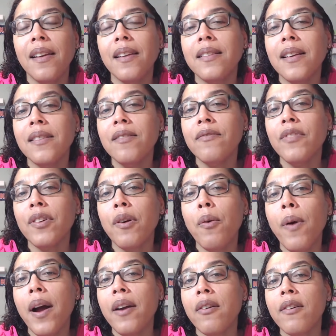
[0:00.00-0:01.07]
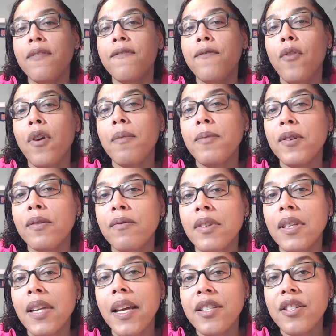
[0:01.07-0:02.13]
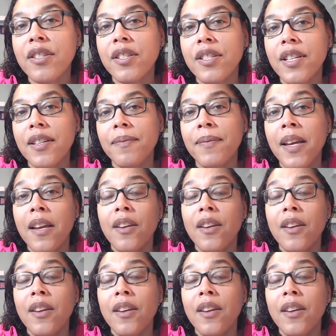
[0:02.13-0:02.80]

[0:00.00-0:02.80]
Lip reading: it doesn't require a formal relationship.